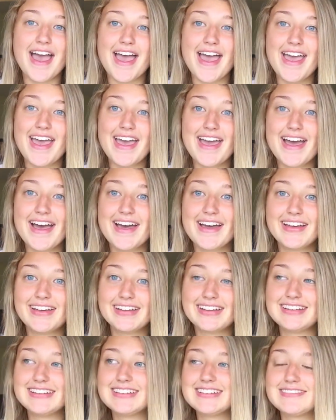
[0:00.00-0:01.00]

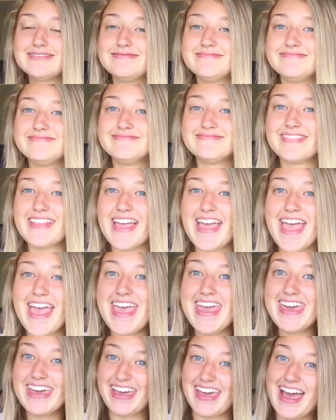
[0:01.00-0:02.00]
And
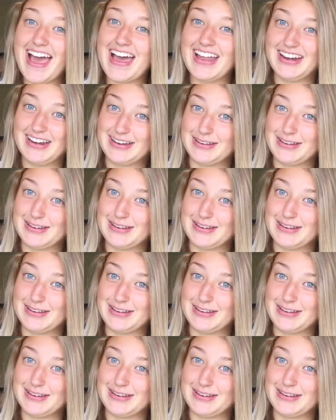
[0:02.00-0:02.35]
it kind